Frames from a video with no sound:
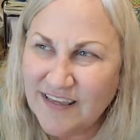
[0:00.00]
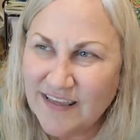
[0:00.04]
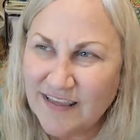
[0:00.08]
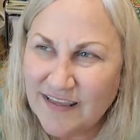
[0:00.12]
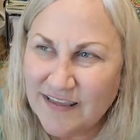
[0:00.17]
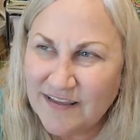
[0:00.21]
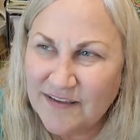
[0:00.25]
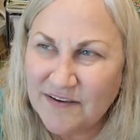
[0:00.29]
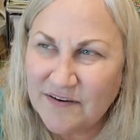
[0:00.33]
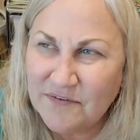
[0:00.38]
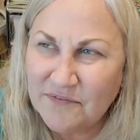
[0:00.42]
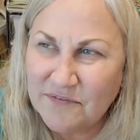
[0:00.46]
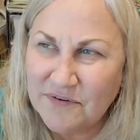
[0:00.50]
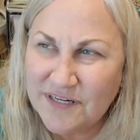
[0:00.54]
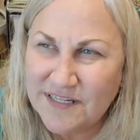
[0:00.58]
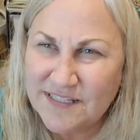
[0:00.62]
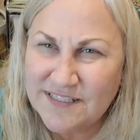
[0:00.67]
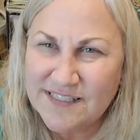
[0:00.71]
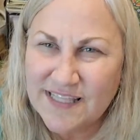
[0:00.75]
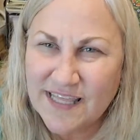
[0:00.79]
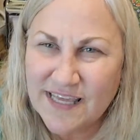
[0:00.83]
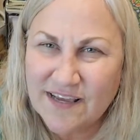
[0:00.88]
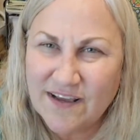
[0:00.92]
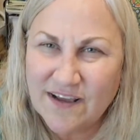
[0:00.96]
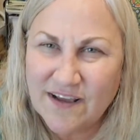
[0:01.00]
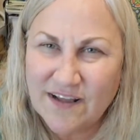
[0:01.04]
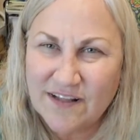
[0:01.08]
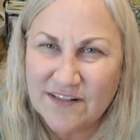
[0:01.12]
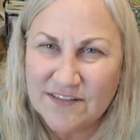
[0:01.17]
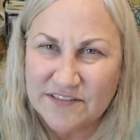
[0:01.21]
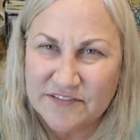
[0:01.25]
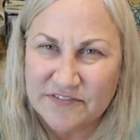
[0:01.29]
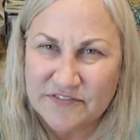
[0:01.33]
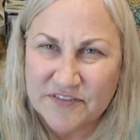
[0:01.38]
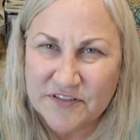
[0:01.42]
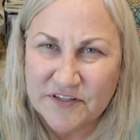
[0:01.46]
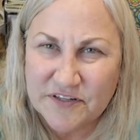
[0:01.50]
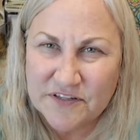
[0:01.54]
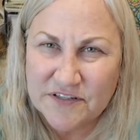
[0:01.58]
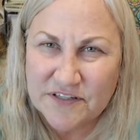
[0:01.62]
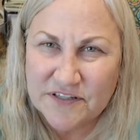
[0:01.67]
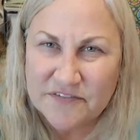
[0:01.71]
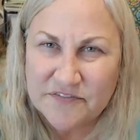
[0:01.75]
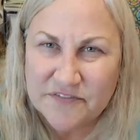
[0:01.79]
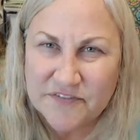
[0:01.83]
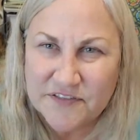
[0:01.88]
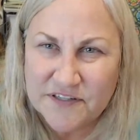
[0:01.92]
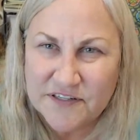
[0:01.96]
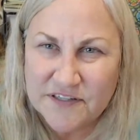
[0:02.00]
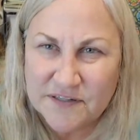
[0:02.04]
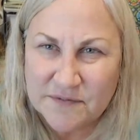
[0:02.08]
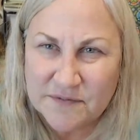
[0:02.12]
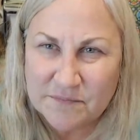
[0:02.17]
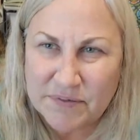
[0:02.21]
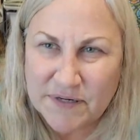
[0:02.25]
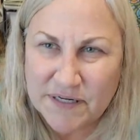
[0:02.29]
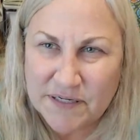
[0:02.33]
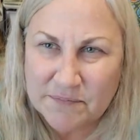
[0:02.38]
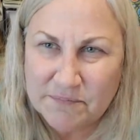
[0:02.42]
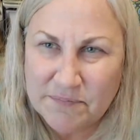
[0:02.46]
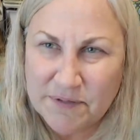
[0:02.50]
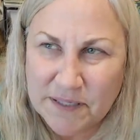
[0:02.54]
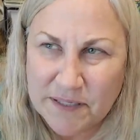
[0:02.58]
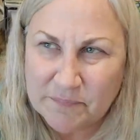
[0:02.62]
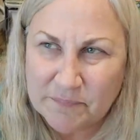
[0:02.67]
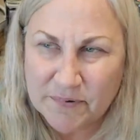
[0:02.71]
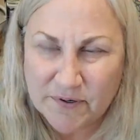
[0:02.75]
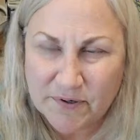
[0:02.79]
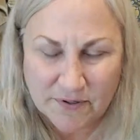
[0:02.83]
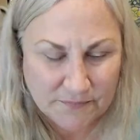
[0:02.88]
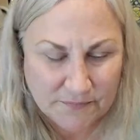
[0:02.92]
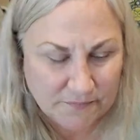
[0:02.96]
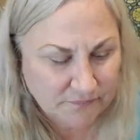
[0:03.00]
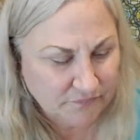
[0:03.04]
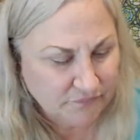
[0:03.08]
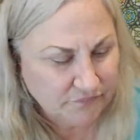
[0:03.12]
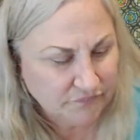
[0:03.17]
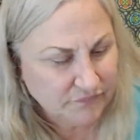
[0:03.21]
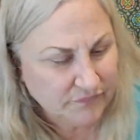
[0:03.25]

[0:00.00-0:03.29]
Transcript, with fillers: Uh, what is that called if they're if they're bug people?